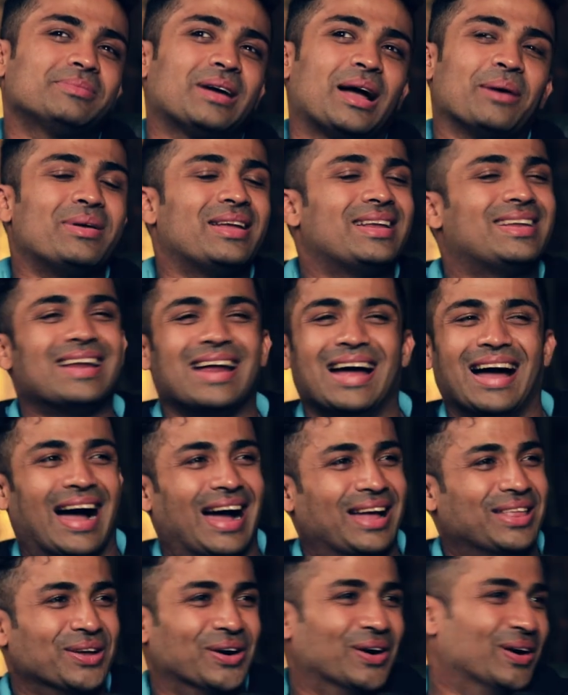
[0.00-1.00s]
I mean,
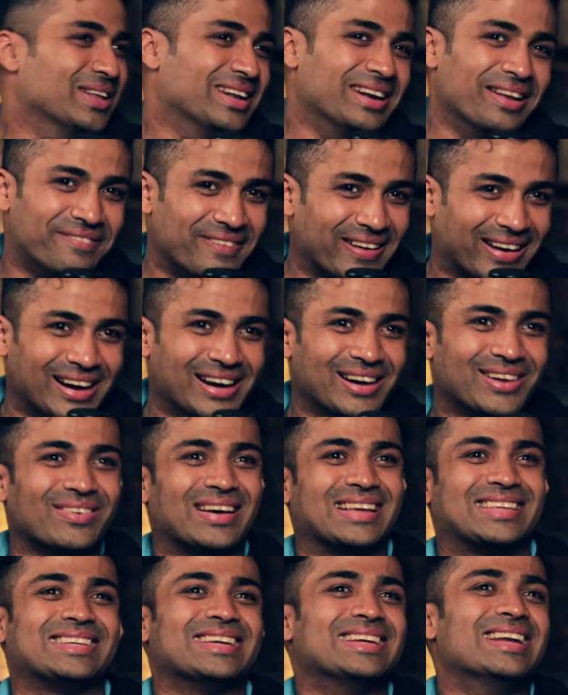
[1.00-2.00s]
that's one difficult
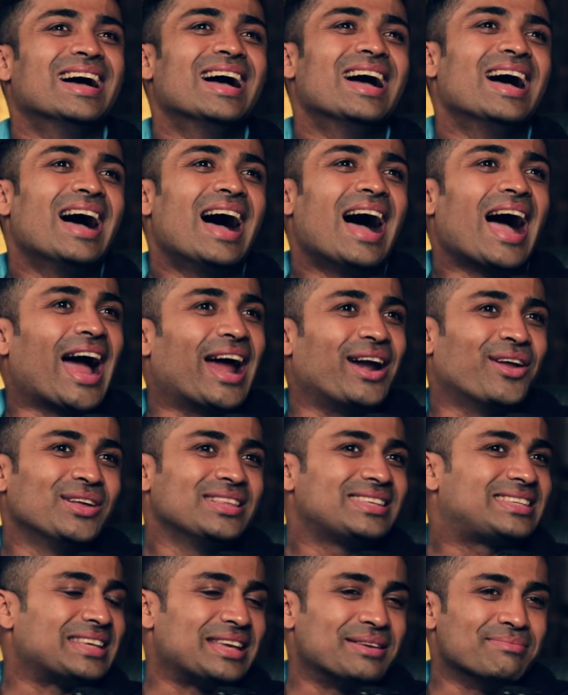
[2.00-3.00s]
question. I
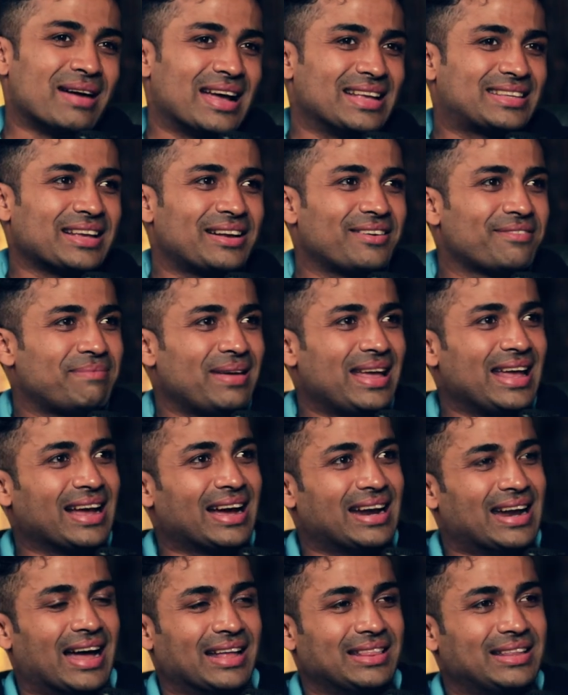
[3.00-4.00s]
don't see myself
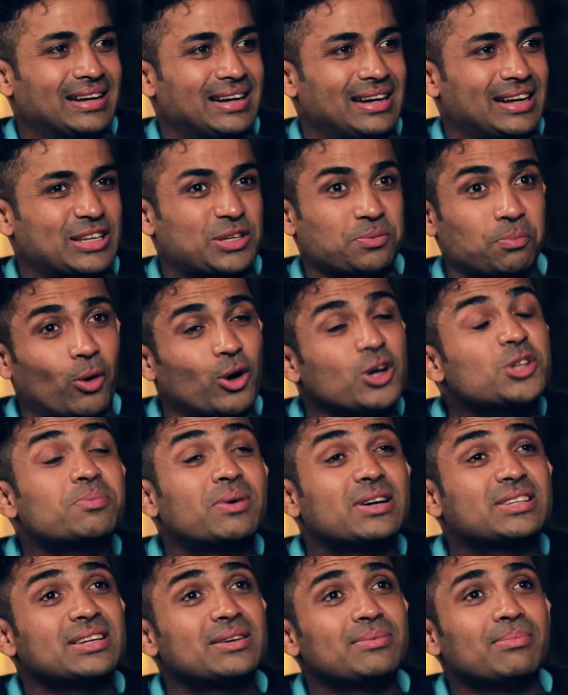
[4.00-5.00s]
being another sports
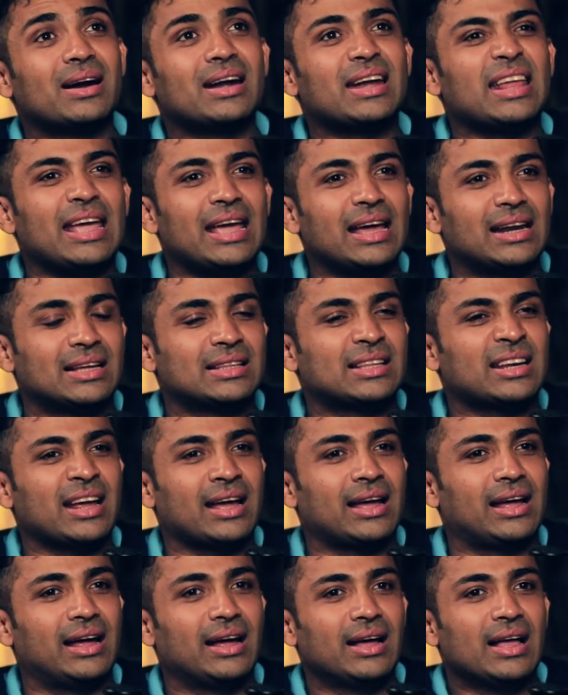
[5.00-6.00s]
person, but
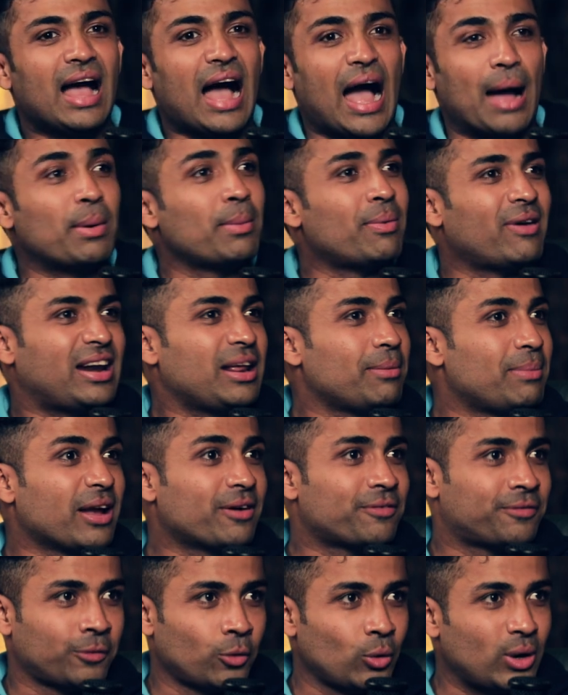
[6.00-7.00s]
Andre, I'm a very
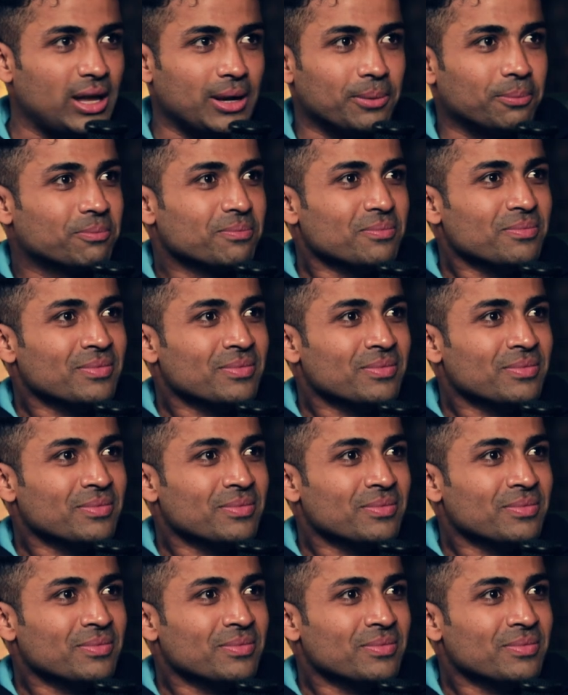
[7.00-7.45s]
big foodie.